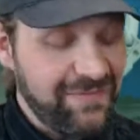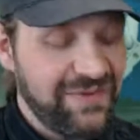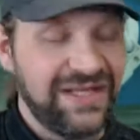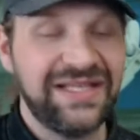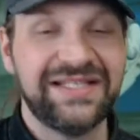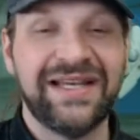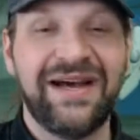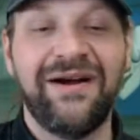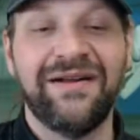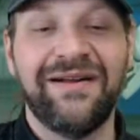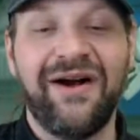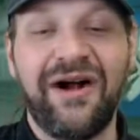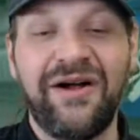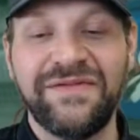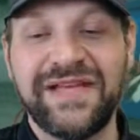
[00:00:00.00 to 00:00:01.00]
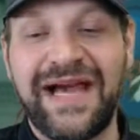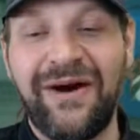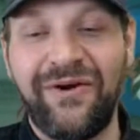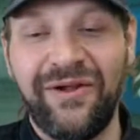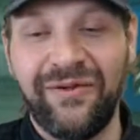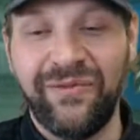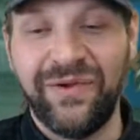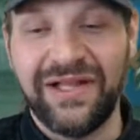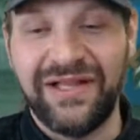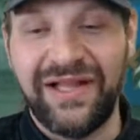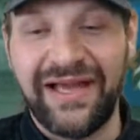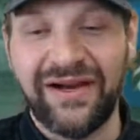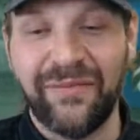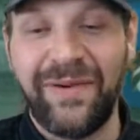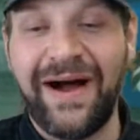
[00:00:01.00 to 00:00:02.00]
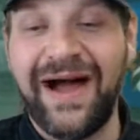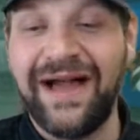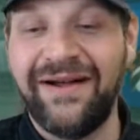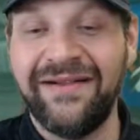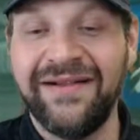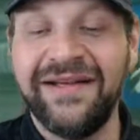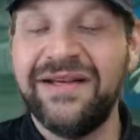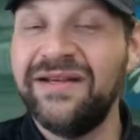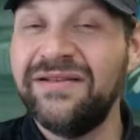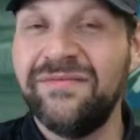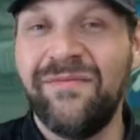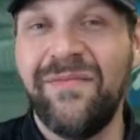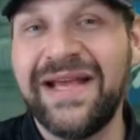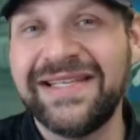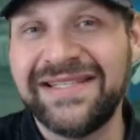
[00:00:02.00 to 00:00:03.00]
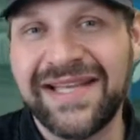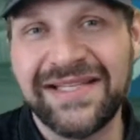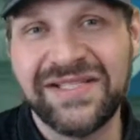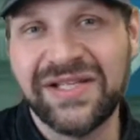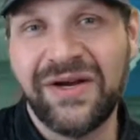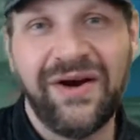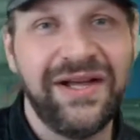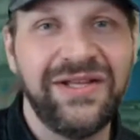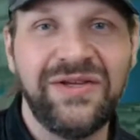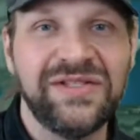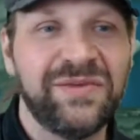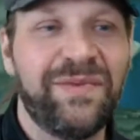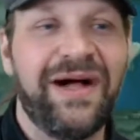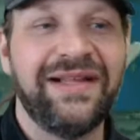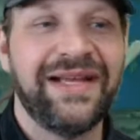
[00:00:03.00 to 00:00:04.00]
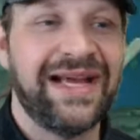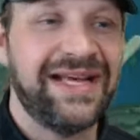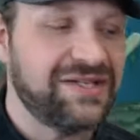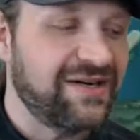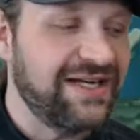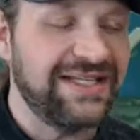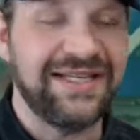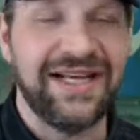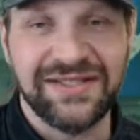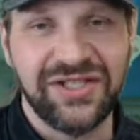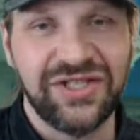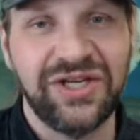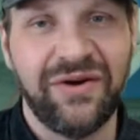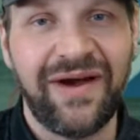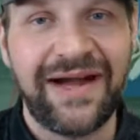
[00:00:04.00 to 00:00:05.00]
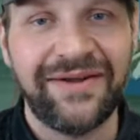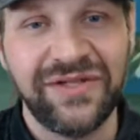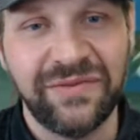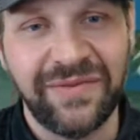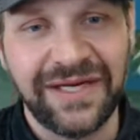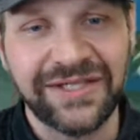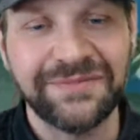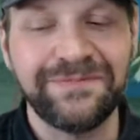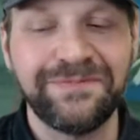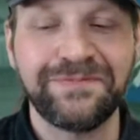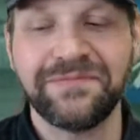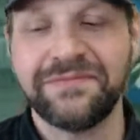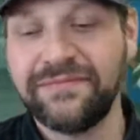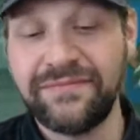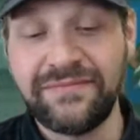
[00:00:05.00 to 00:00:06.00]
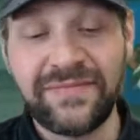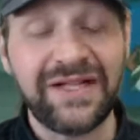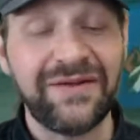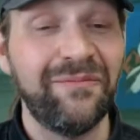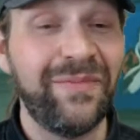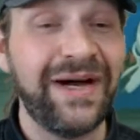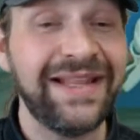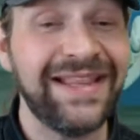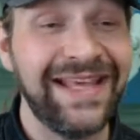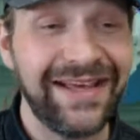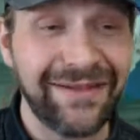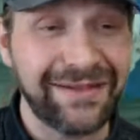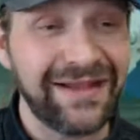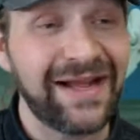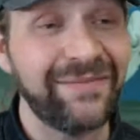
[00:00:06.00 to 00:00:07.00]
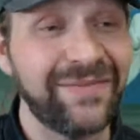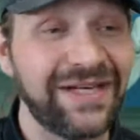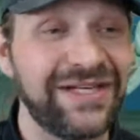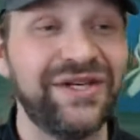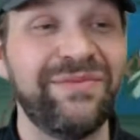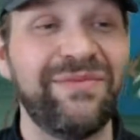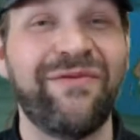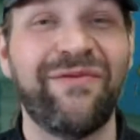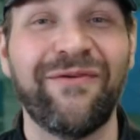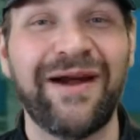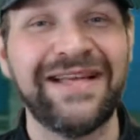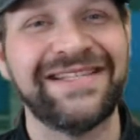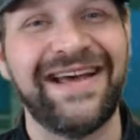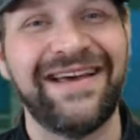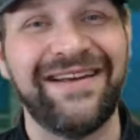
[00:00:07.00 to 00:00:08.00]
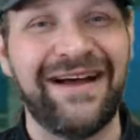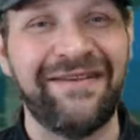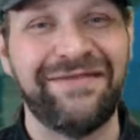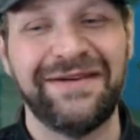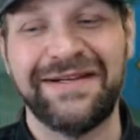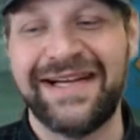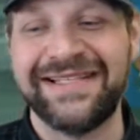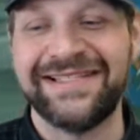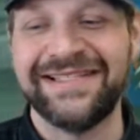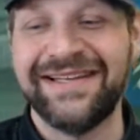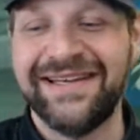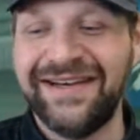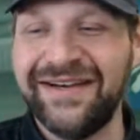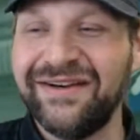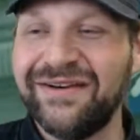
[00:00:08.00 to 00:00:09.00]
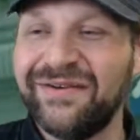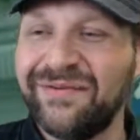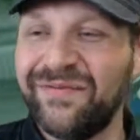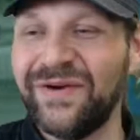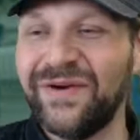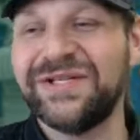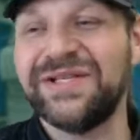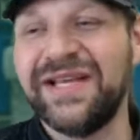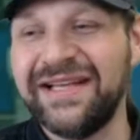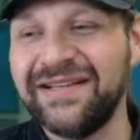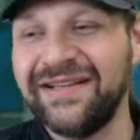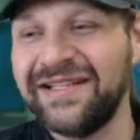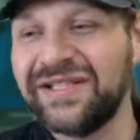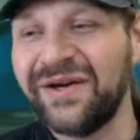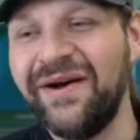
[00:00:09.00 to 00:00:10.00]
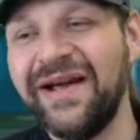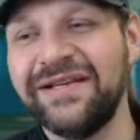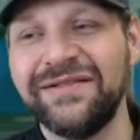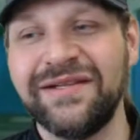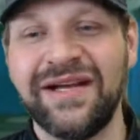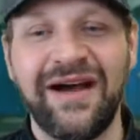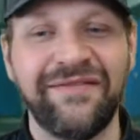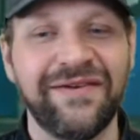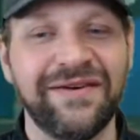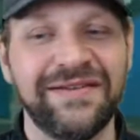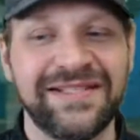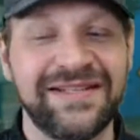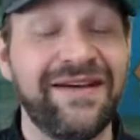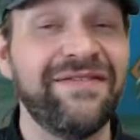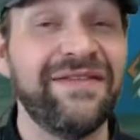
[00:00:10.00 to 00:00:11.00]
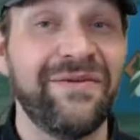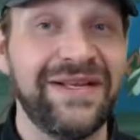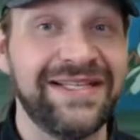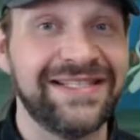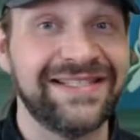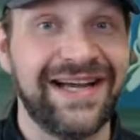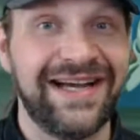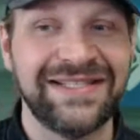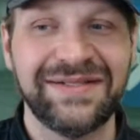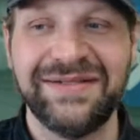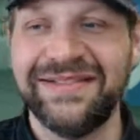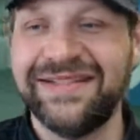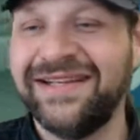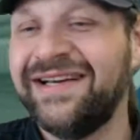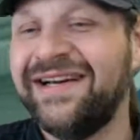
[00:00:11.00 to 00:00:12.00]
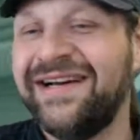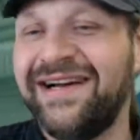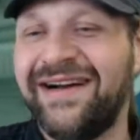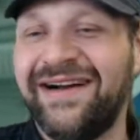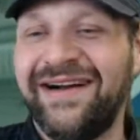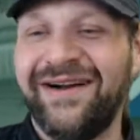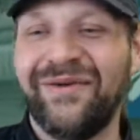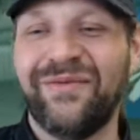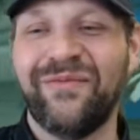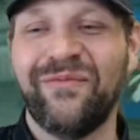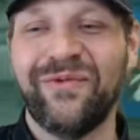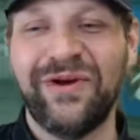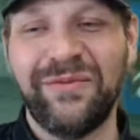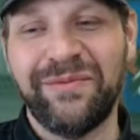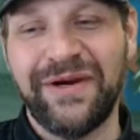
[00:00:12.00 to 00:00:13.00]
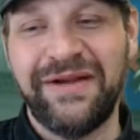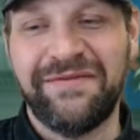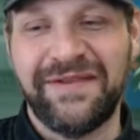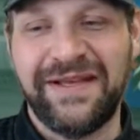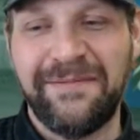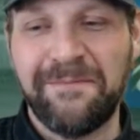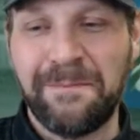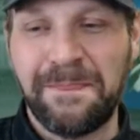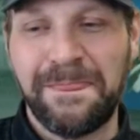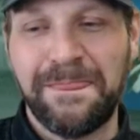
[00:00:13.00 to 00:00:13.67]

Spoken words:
This golf towel with a lighter pile makes sense to go ahead and use the polyester, and it doesn't show out too much. But the other thing I'm going to do before I sign off here, guys, first thing, let's go ahead and cover the stuff that we discussed real briefly.